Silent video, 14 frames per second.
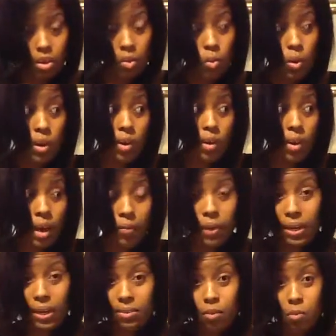Well, I
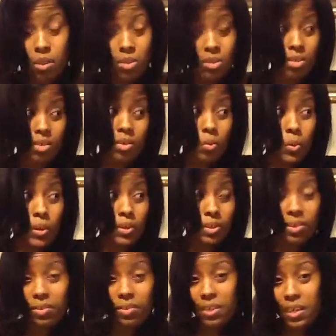forgot to mention the
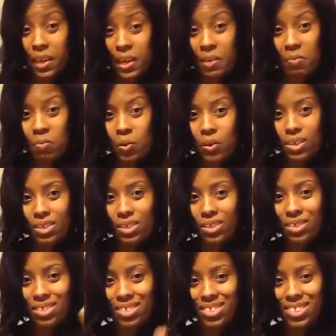winner of the game
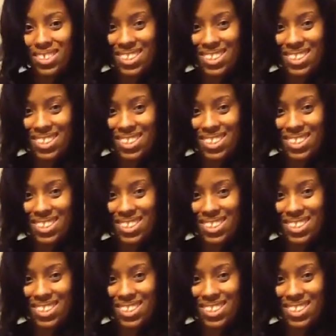was.